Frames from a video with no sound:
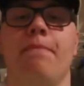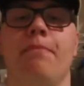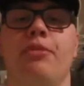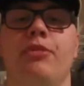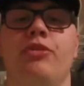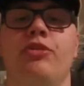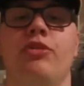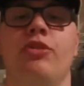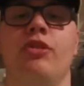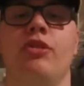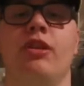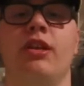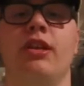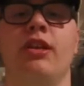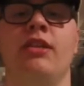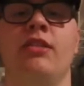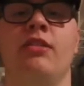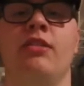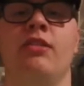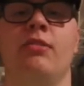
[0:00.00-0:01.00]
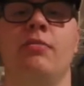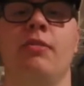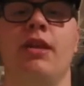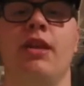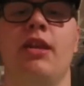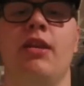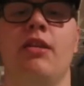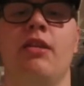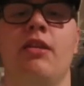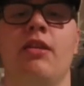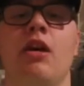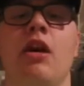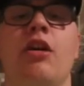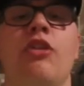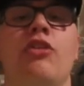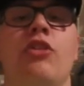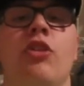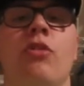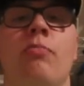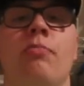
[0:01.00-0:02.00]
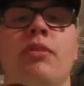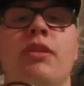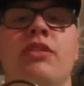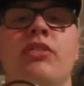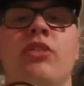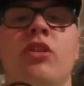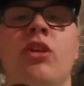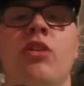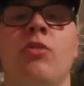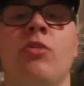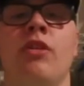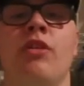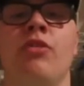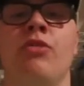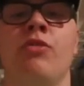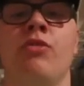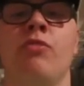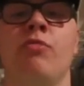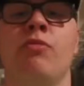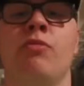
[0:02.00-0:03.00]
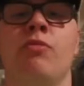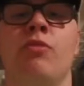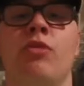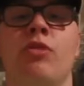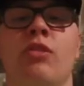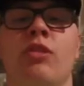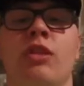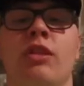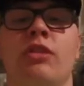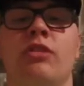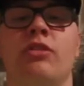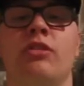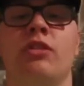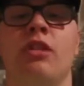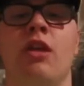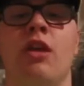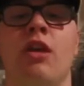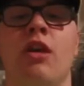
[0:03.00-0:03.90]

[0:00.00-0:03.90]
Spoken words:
put your hook into the bait, don't press it all the way through, but more or less